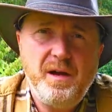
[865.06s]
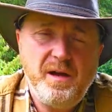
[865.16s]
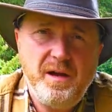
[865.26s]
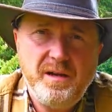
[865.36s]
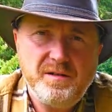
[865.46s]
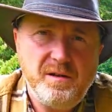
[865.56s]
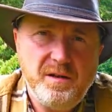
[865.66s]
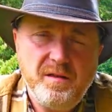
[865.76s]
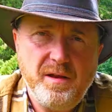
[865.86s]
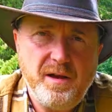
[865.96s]

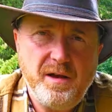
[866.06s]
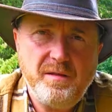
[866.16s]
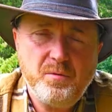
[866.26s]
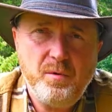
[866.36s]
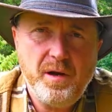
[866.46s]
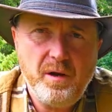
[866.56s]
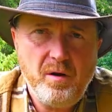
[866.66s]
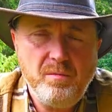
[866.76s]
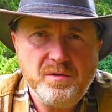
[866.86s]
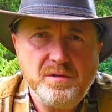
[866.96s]
Actually, they are the quite
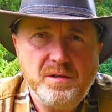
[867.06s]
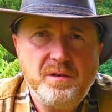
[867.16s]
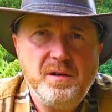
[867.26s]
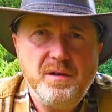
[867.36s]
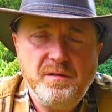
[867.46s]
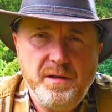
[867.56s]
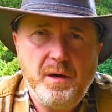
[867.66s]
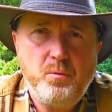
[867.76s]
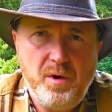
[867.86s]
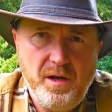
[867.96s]
opposite. They
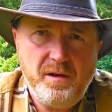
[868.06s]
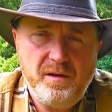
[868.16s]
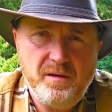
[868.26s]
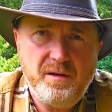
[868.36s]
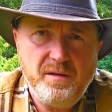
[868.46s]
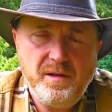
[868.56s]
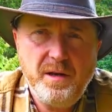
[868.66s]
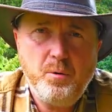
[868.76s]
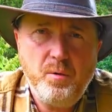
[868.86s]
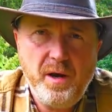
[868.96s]
are right. They
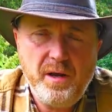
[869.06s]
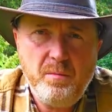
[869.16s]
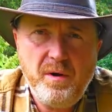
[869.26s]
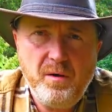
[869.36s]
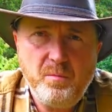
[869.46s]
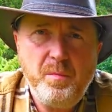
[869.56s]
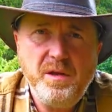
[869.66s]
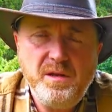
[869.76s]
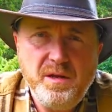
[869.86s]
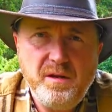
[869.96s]
are right about
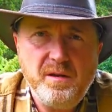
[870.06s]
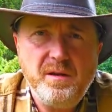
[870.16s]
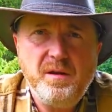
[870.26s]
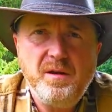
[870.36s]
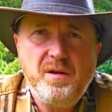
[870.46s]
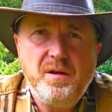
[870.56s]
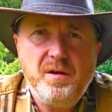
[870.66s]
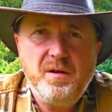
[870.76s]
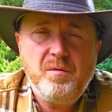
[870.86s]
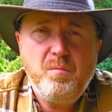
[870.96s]
being
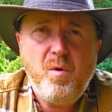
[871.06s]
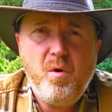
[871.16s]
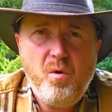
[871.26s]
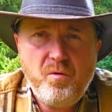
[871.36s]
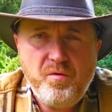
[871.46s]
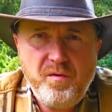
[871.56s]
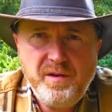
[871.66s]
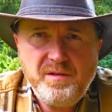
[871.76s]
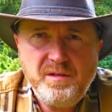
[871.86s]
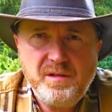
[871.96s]
more
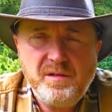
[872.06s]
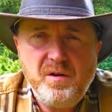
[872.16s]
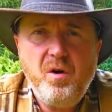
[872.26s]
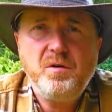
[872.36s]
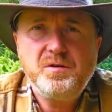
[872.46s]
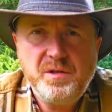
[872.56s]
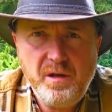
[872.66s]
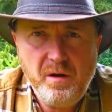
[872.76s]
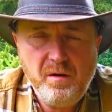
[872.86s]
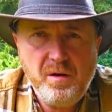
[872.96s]
authentic,
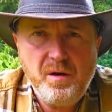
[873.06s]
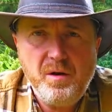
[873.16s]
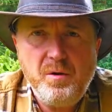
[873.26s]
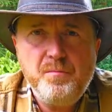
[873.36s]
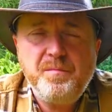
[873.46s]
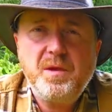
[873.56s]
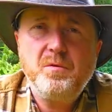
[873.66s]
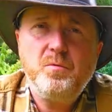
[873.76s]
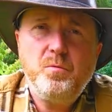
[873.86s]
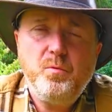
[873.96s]
until
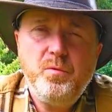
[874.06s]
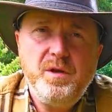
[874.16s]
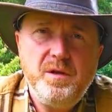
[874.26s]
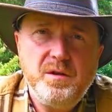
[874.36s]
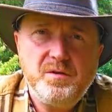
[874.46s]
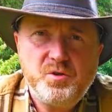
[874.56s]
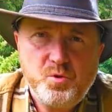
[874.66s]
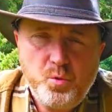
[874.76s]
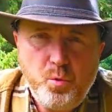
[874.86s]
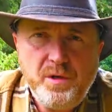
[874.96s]
we
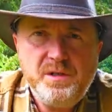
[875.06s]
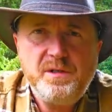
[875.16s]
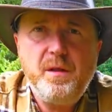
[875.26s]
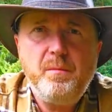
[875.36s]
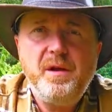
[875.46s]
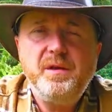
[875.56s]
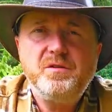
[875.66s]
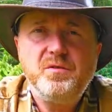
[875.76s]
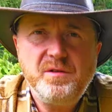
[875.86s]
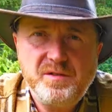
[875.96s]
squeeze them
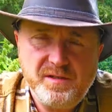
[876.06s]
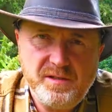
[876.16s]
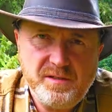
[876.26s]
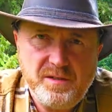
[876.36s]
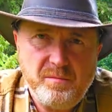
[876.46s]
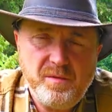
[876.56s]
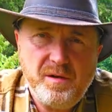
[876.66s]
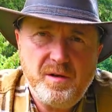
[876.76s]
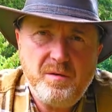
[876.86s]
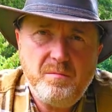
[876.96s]
into the system,
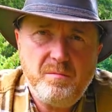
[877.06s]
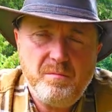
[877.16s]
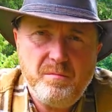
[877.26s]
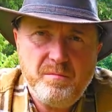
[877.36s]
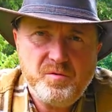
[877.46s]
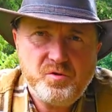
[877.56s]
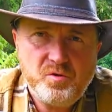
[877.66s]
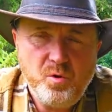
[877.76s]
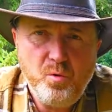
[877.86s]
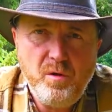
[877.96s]

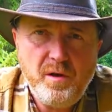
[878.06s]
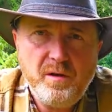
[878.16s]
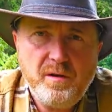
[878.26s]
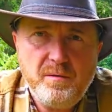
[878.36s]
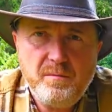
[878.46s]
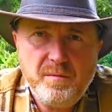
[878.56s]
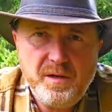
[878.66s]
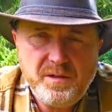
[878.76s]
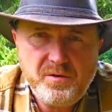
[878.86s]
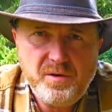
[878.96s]
schooling them,
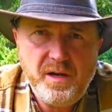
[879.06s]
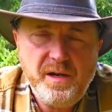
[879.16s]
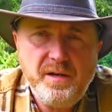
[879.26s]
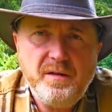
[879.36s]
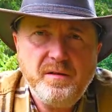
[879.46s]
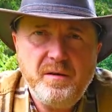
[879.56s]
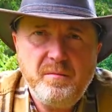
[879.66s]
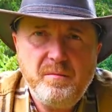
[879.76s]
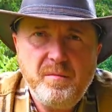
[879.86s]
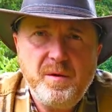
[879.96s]
educating
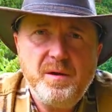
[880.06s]
them,